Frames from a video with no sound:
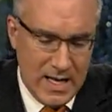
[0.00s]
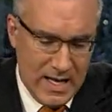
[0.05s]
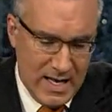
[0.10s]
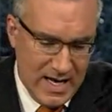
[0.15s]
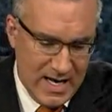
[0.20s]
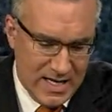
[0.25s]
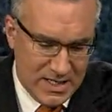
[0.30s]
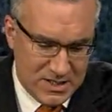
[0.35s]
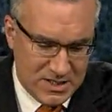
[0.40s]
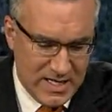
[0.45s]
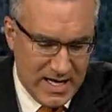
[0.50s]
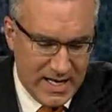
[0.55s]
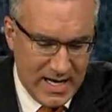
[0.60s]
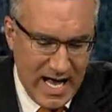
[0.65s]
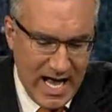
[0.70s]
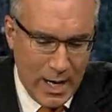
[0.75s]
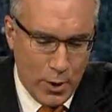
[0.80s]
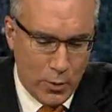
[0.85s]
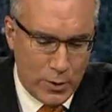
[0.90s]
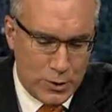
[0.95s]
He said,
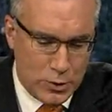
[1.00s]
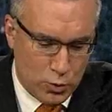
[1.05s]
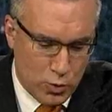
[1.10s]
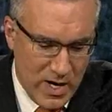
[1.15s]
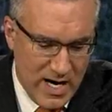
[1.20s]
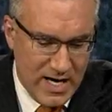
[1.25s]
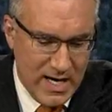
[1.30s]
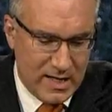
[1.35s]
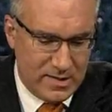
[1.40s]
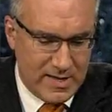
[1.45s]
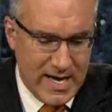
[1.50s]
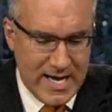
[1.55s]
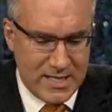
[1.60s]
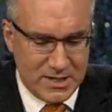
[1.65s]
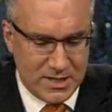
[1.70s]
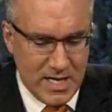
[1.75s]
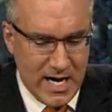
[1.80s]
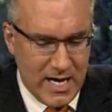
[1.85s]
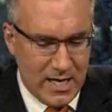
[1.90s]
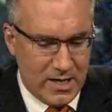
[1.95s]
I was reading
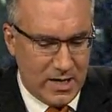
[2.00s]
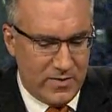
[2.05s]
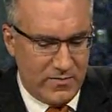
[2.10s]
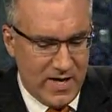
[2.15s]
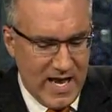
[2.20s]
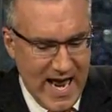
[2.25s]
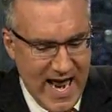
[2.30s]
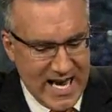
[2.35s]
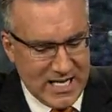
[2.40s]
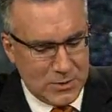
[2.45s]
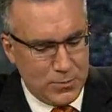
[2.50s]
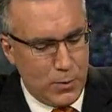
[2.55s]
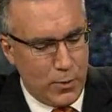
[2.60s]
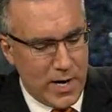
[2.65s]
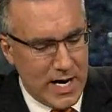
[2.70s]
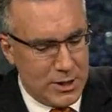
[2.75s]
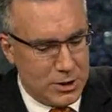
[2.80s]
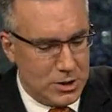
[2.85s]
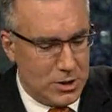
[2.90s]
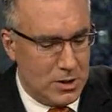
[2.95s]
last night of the
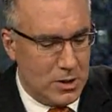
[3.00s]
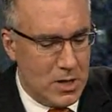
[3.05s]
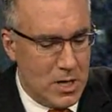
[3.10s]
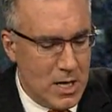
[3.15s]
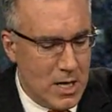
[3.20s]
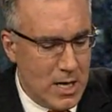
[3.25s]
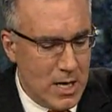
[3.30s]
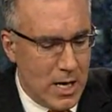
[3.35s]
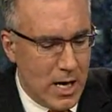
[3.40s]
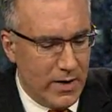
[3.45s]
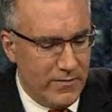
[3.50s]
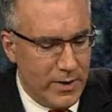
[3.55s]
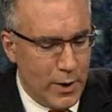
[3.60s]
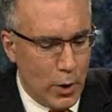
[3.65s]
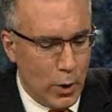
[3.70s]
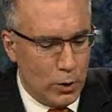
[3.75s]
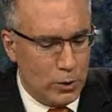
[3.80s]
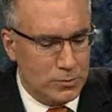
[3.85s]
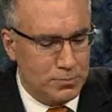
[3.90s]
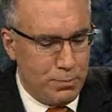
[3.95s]
aspiration of the
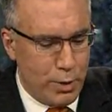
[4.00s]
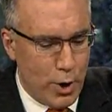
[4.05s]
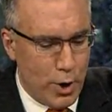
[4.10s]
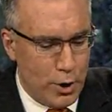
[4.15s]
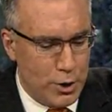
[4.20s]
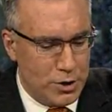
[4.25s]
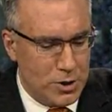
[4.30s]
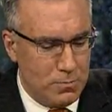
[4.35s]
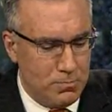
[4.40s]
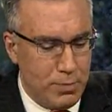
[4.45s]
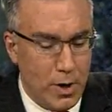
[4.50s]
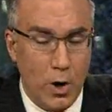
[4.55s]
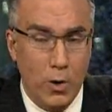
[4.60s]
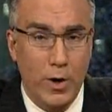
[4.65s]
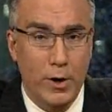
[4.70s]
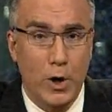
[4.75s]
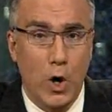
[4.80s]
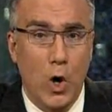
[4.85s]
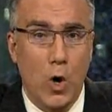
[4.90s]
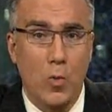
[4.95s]
old Persian
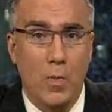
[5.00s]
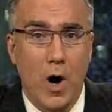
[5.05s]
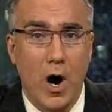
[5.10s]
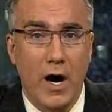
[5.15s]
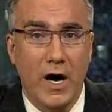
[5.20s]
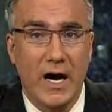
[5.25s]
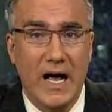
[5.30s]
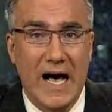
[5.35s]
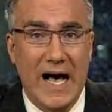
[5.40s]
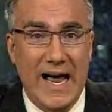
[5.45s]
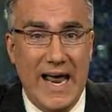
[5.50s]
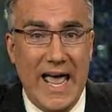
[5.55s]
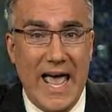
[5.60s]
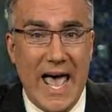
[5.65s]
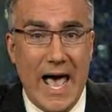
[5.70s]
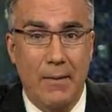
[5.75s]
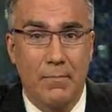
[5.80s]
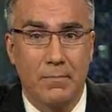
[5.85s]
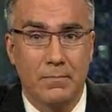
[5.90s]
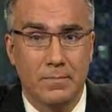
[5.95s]
poet Omar
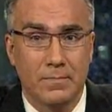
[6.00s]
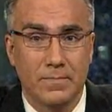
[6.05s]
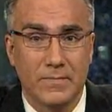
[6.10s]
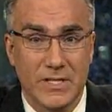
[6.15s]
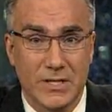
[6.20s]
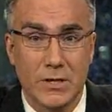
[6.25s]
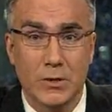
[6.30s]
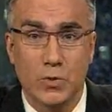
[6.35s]
Khayyam. This